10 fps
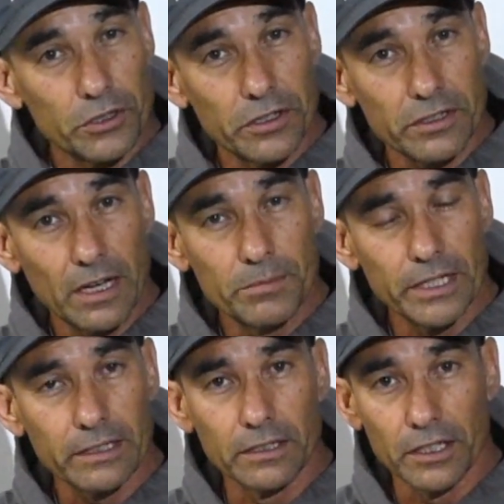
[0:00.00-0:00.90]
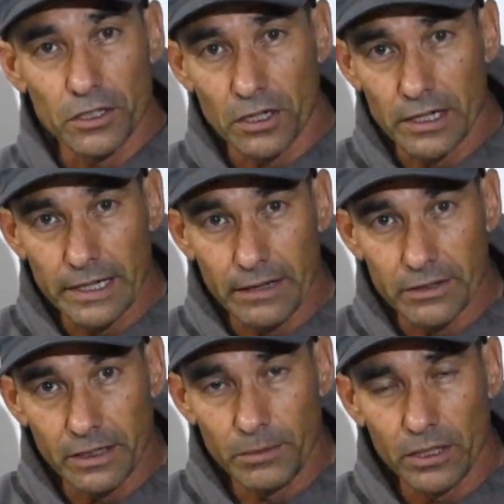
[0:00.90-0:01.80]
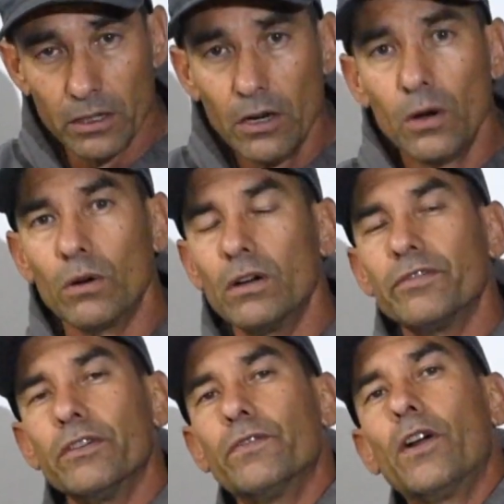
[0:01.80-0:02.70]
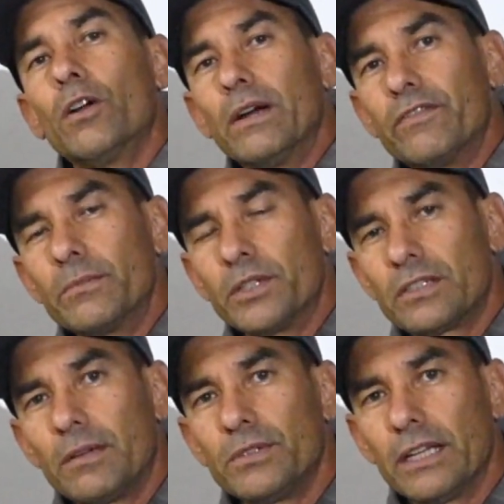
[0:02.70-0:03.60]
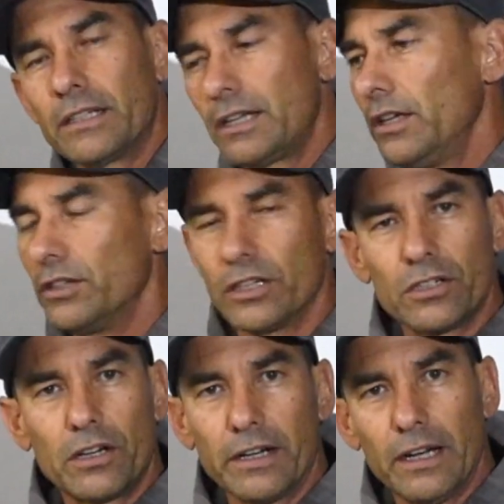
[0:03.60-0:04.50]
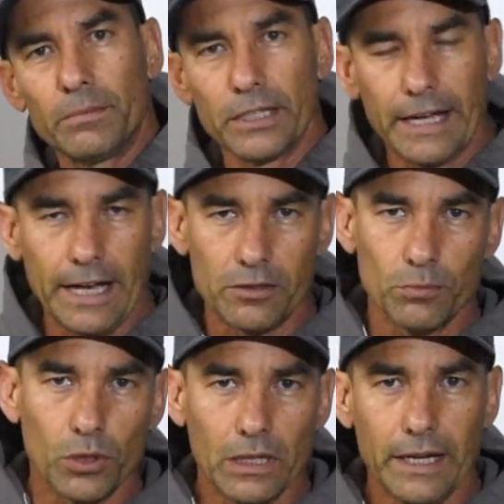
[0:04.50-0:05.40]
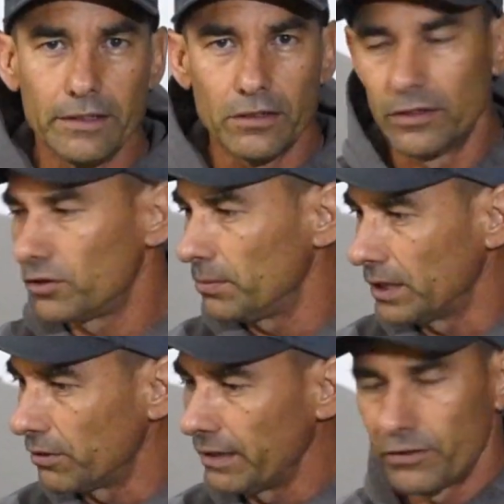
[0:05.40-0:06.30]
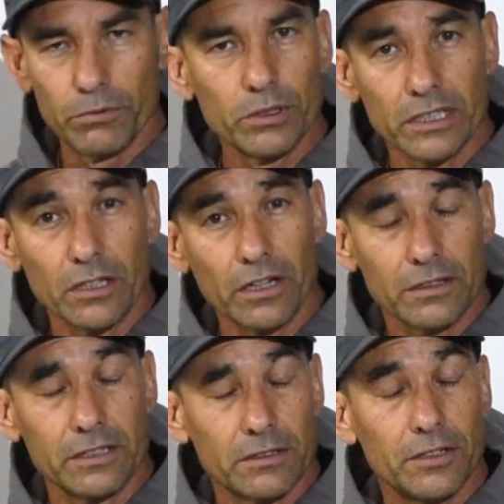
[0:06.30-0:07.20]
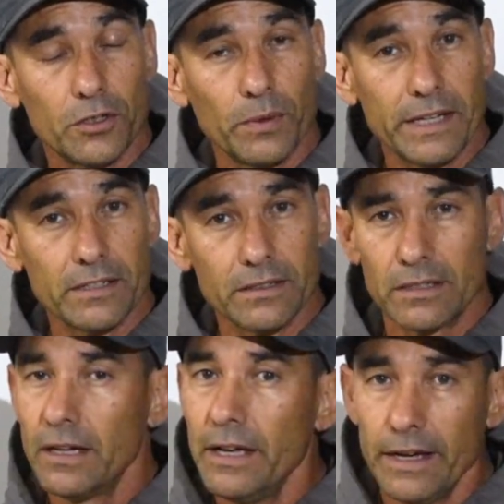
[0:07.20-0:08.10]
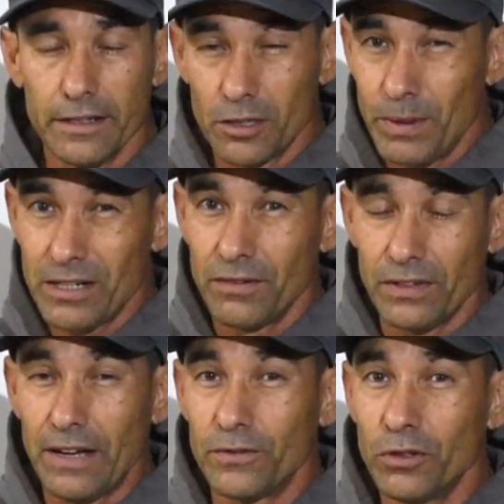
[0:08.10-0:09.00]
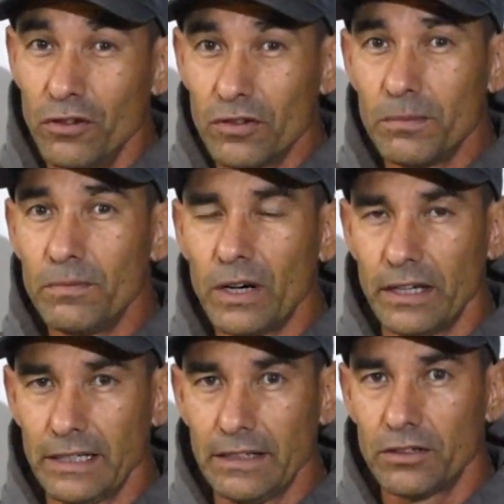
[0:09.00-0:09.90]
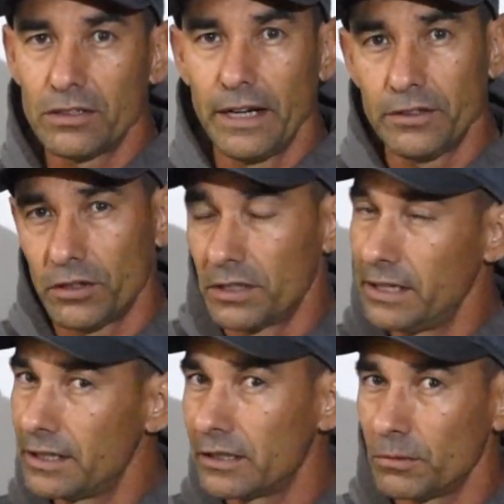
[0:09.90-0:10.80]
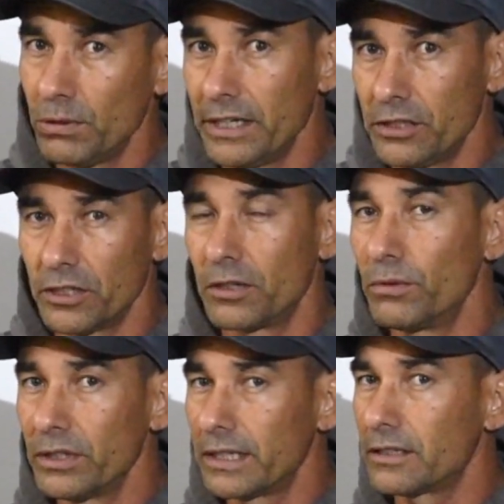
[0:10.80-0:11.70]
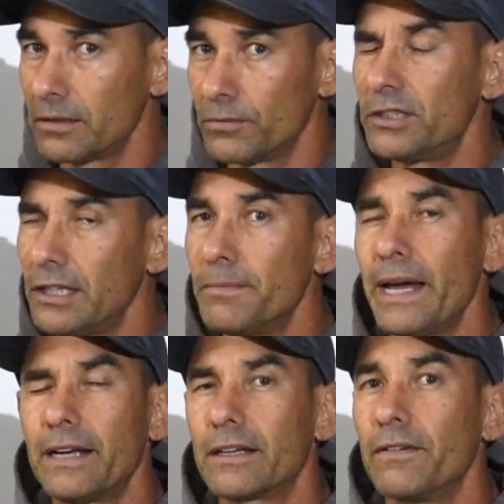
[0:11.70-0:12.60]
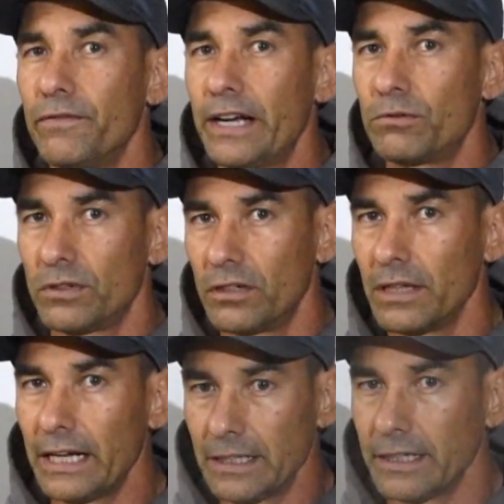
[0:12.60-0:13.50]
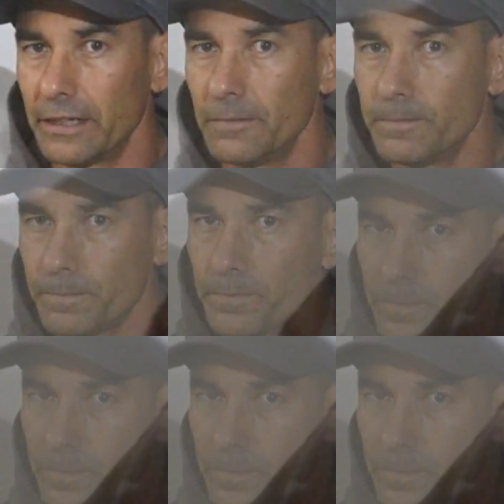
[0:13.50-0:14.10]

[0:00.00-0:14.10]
to your subject and you can turn it down dimmer, or if you're far away from your subject, you can turn it up to cast more light, so this would be great for really dark lit situations, and especially if you have two of them on either side strategically placed, you can really get some cinematic effect with your lighting here. And here's